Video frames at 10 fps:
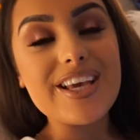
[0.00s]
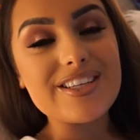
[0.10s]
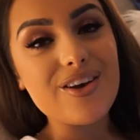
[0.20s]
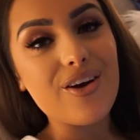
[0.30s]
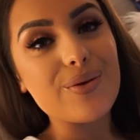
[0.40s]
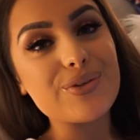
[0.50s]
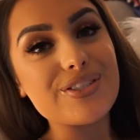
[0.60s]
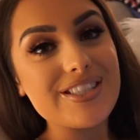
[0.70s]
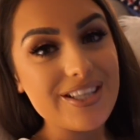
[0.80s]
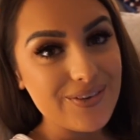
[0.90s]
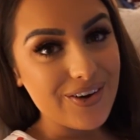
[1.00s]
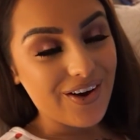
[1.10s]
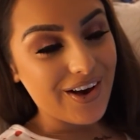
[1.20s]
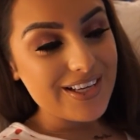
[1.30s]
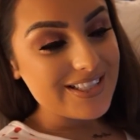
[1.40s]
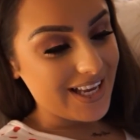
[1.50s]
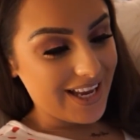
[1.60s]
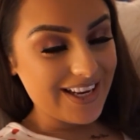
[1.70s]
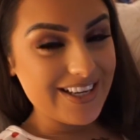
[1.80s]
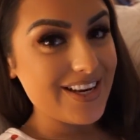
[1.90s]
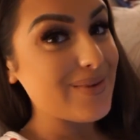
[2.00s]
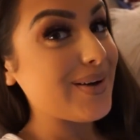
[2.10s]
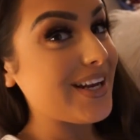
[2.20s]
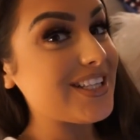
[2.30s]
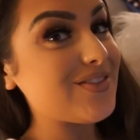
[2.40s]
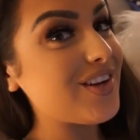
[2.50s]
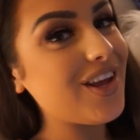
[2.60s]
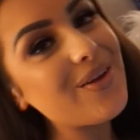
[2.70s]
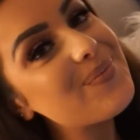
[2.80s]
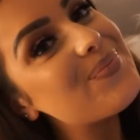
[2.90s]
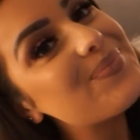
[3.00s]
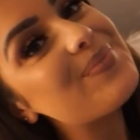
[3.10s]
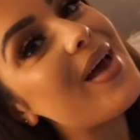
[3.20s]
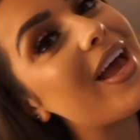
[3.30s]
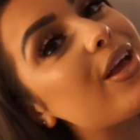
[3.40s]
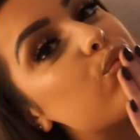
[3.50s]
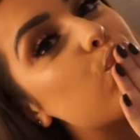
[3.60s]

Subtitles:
And I will see you guys in my next video. Bye.